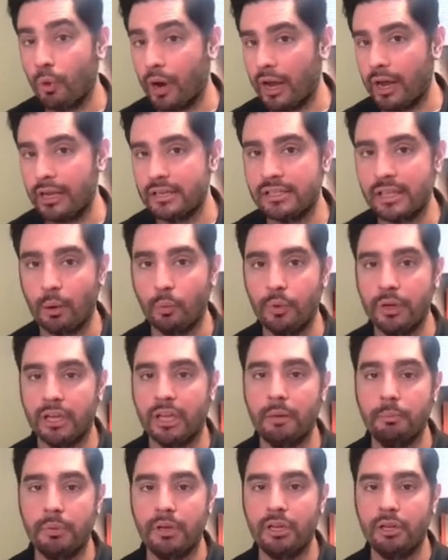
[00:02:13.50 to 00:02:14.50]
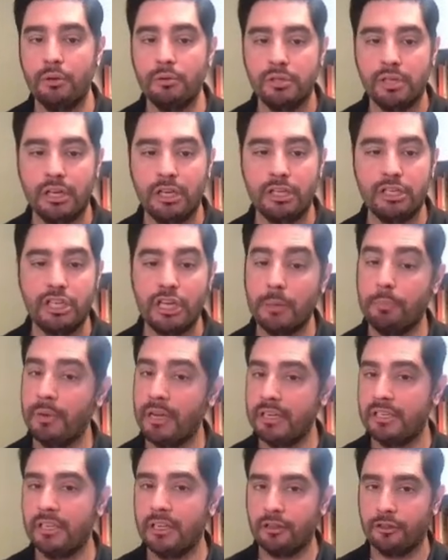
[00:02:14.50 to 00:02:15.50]
ways that we can be using
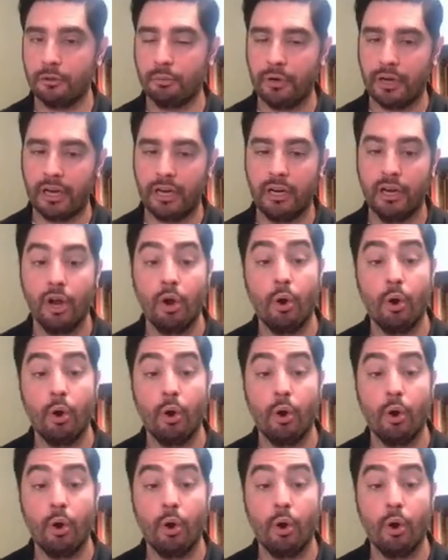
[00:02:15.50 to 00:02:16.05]
GPT-3